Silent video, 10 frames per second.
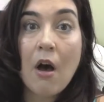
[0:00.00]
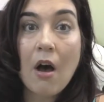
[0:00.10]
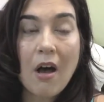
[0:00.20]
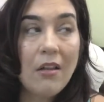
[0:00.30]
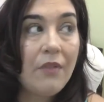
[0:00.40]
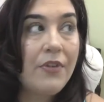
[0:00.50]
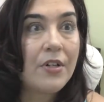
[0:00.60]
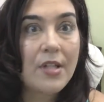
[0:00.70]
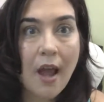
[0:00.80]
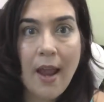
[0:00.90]
all of
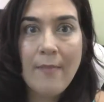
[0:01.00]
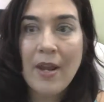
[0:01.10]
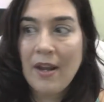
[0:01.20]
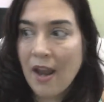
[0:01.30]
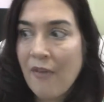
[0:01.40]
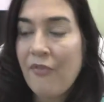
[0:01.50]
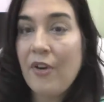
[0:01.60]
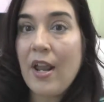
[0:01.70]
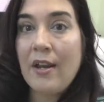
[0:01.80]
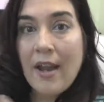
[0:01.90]
your time and
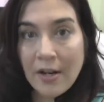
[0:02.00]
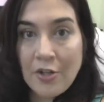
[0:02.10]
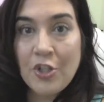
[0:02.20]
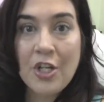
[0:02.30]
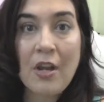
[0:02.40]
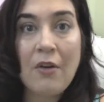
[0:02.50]
effort and energy?